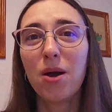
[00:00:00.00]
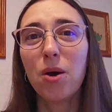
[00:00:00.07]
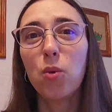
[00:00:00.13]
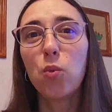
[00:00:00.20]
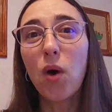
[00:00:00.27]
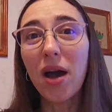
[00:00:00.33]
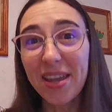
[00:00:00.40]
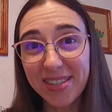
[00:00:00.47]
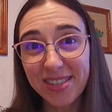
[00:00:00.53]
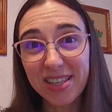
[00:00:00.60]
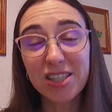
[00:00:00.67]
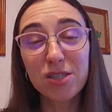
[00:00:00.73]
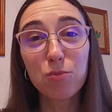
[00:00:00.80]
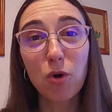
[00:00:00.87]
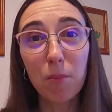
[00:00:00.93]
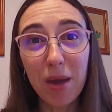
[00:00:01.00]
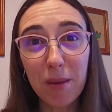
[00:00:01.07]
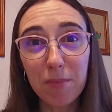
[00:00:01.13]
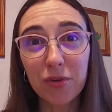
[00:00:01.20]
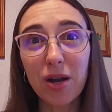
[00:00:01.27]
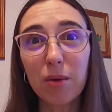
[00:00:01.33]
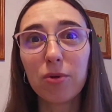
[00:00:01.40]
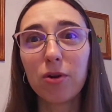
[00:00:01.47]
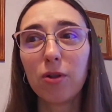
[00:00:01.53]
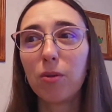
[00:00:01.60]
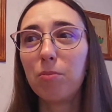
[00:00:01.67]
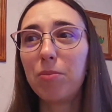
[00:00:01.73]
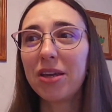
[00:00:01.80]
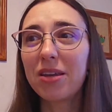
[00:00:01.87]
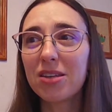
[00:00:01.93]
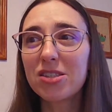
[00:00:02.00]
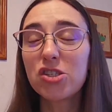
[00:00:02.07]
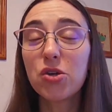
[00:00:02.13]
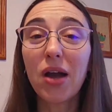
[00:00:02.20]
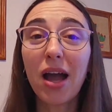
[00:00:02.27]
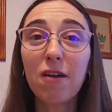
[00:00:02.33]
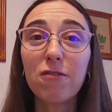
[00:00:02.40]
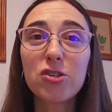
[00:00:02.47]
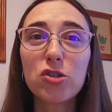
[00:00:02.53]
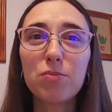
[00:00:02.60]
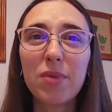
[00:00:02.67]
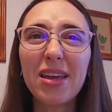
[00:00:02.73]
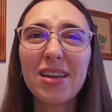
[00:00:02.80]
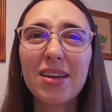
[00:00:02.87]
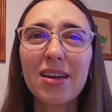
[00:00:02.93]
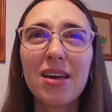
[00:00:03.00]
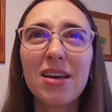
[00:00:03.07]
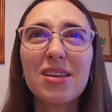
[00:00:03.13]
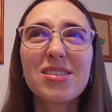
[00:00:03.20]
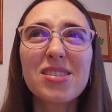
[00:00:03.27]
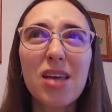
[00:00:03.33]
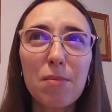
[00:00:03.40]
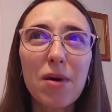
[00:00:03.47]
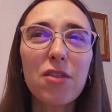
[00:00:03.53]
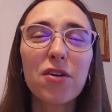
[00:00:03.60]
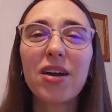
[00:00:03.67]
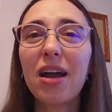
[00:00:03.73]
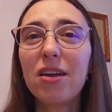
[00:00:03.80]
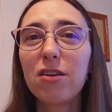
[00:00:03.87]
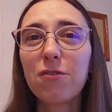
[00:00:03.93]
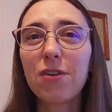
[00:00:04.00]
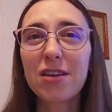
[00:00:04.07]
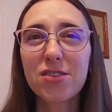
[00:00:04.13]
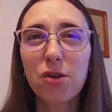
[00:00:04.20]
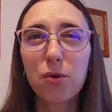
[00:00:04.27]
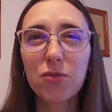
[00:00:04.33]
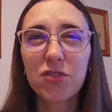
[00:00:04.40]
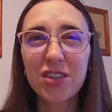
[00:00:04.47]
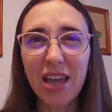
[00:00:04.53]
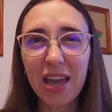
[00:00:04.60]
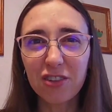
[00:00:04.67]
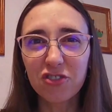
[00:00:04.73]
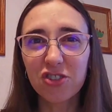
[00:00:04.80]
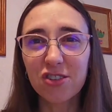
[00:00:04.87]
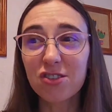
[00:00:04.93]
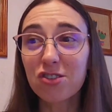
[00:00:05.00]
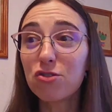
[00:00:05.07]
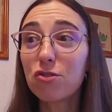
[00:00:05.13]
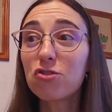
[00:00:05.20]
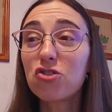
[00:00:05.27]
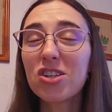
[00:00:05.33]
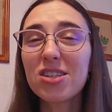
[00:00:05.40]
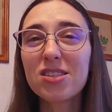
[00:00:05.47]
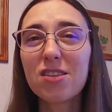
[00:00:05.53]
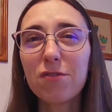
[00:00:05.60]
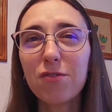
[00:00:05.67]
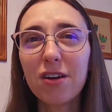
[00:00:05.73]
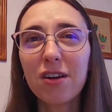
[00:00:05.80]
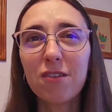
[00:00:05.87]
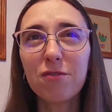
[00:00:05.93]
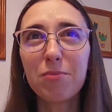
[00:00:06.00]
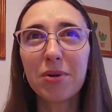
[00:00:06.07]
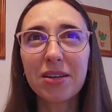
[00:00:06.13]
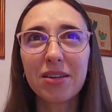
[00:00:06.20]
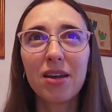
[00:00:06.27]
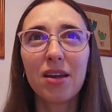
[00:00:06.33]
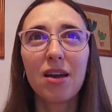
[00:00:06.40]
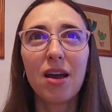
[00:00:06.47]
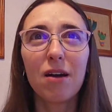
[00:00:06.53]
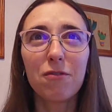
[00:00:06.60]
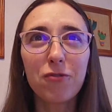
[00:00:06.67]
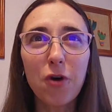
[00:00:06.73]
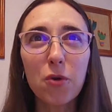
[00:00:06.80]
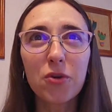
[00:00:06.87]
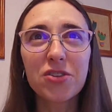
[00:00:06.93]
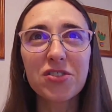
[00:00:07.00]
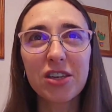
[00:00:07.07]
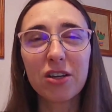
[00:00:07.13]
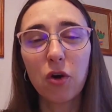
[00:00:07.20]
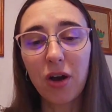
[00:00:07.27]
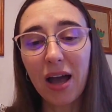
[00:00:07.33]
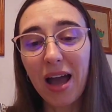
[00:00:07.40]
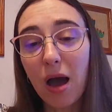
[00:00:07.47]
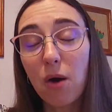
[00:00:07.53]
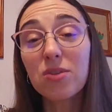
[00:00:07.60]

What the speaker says: Why is this more memorable? Because you have to make some other kind of associations, not just the verb, but focusing on how